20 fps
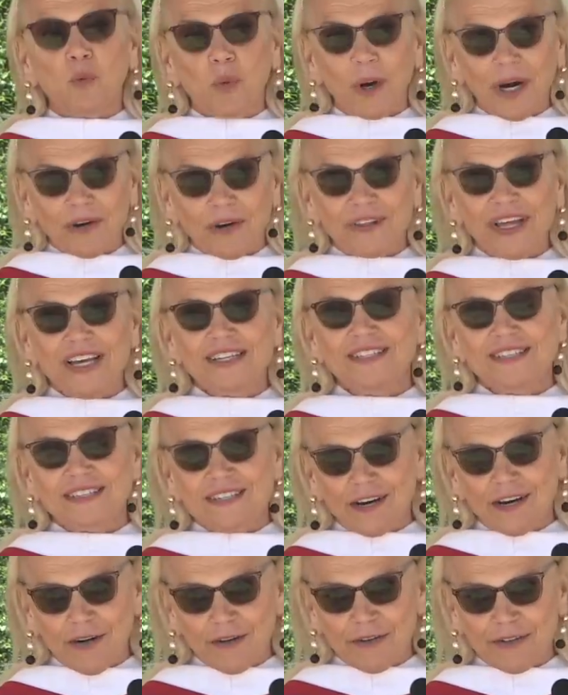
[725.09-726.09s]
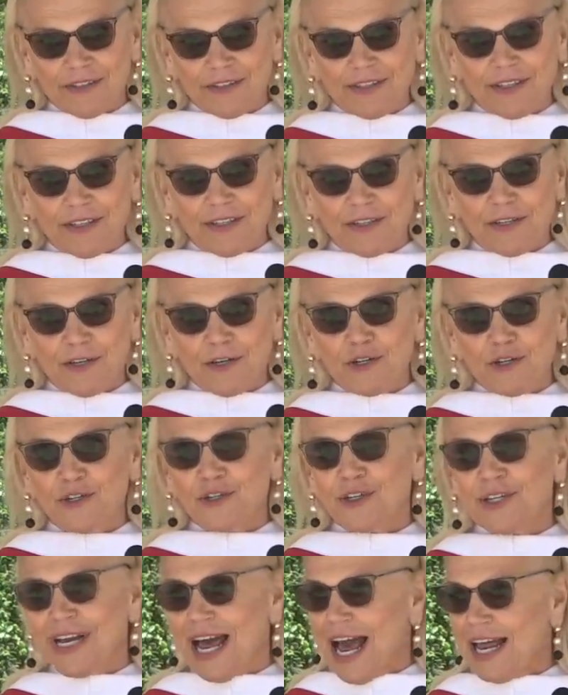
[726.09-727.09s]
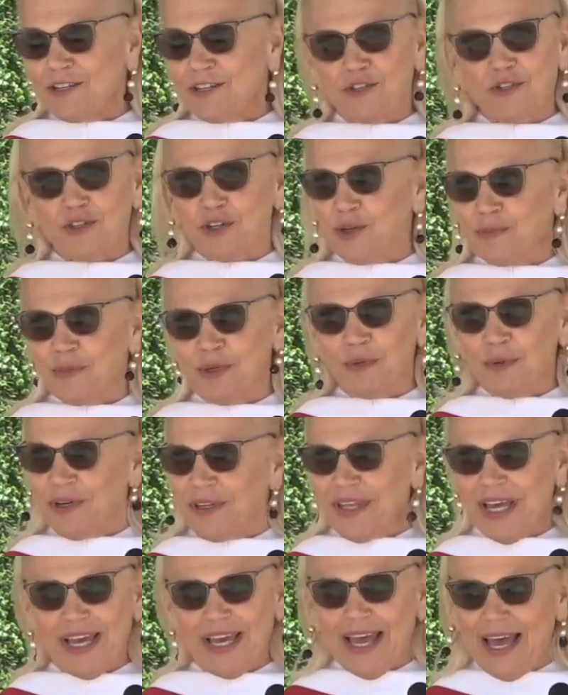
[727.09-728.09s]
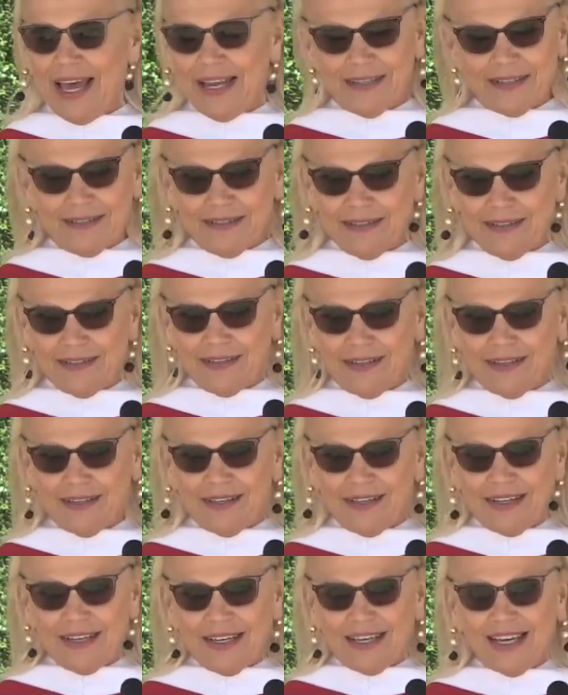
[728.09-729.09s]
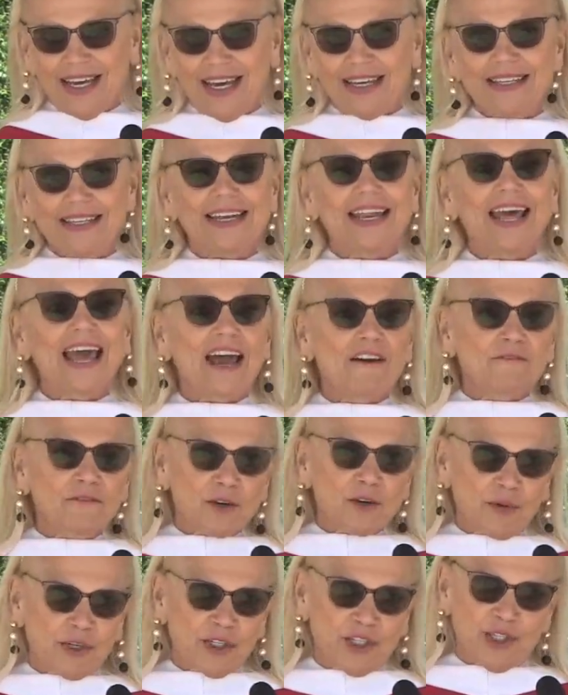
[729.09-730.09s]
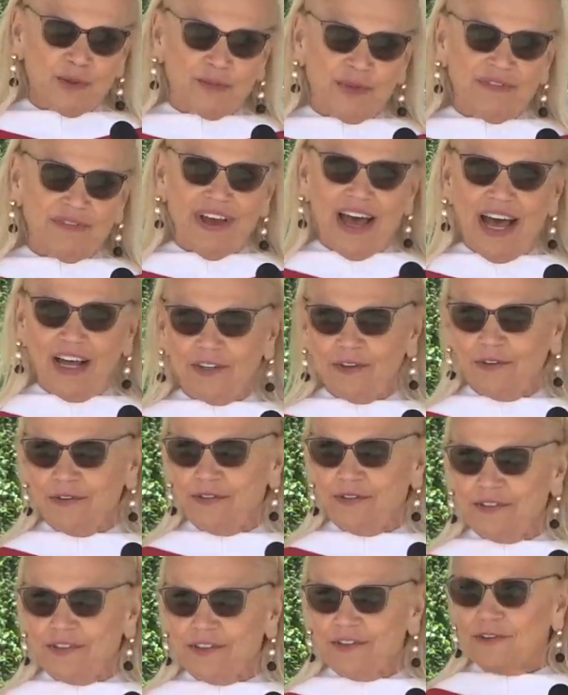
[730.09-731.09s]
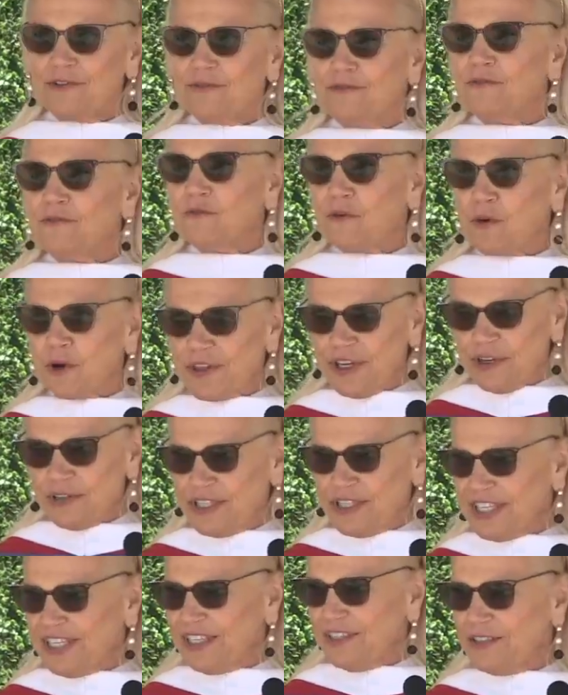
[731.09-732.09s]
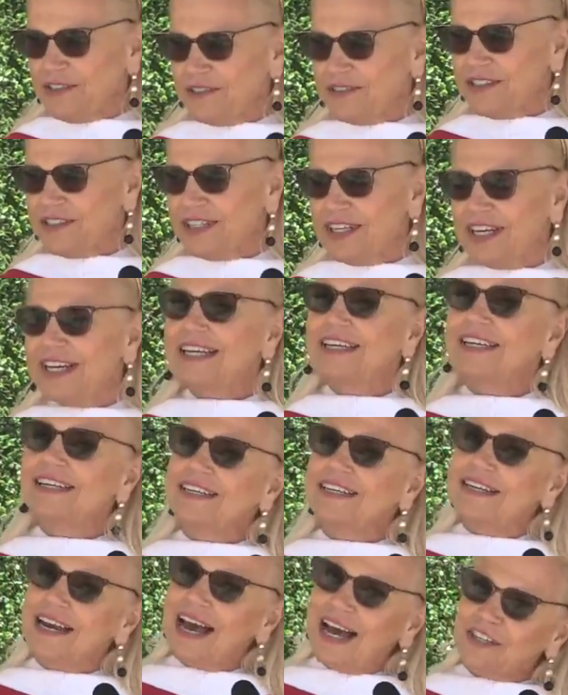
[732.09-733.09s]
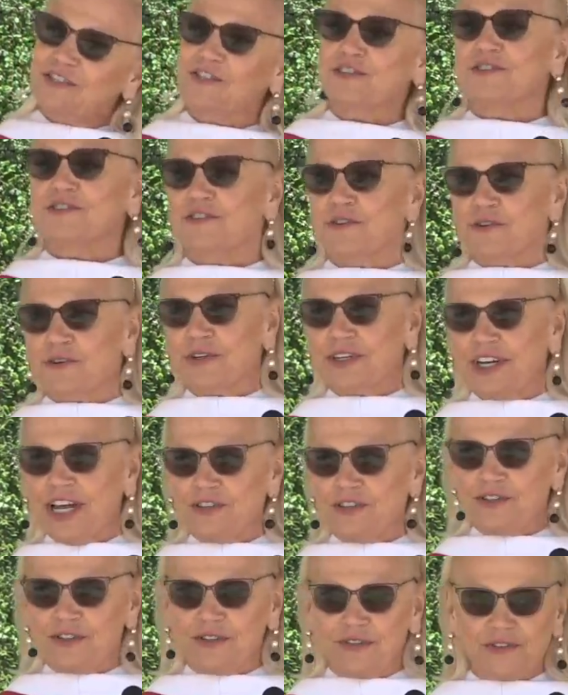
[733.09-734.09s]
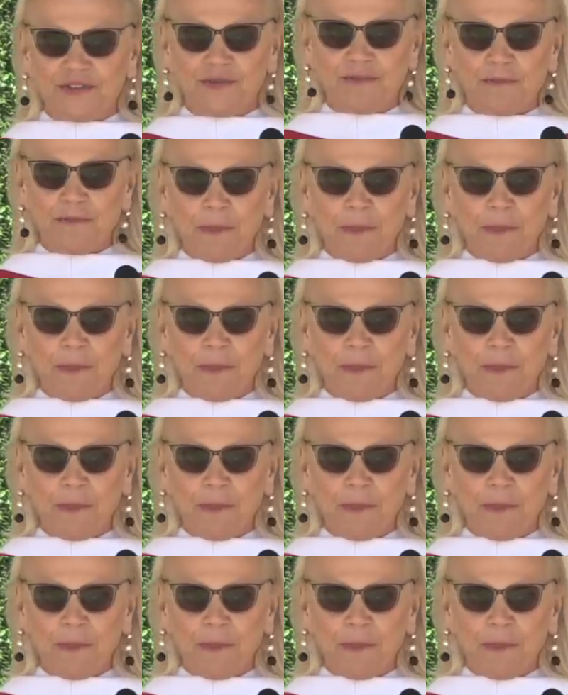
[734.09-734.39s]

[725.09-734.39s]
where they start should not determine where they end. And that everyone should be valued for their skills, not just their credentials.